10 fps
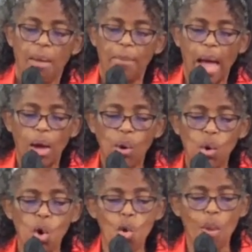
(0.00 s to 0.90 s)
by
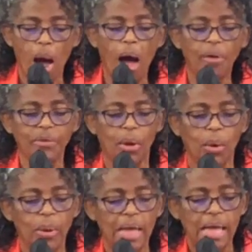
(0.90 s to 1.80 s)
whom
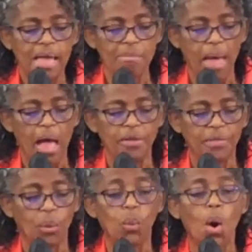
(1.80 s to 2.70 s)
also he made
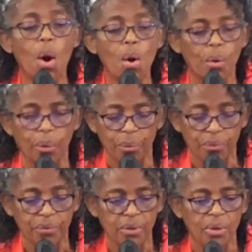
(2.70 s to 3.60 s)
the
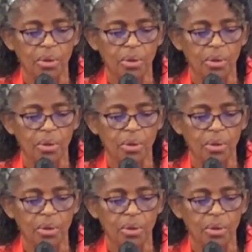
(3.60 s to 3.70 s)
worlds,